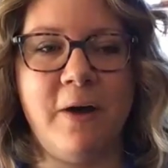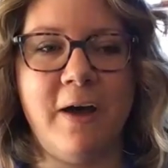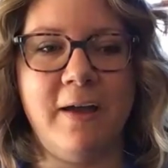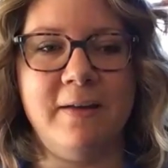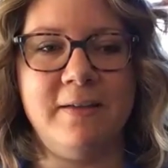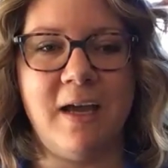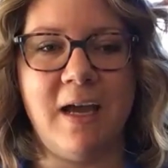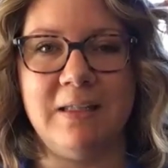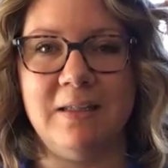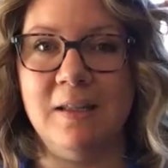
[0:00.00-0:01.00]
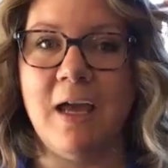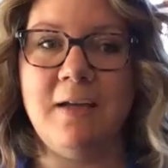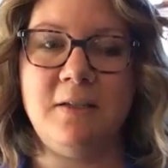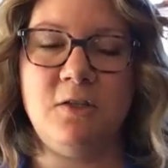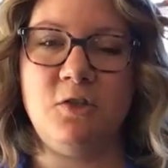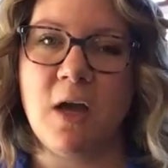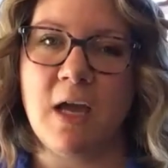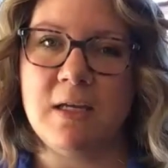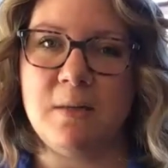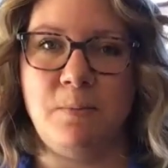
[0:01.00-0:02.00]
but I'd like to
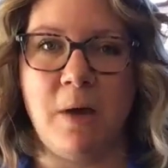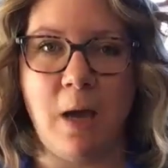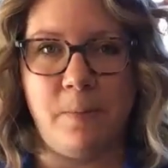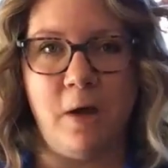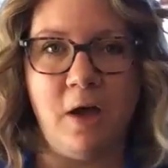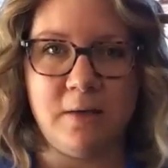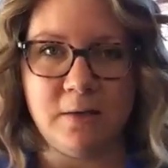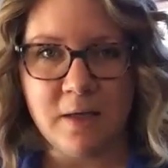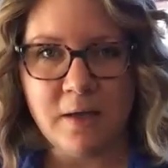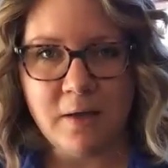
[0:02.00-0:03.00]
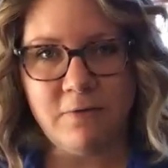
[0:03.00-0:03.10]
try and pop on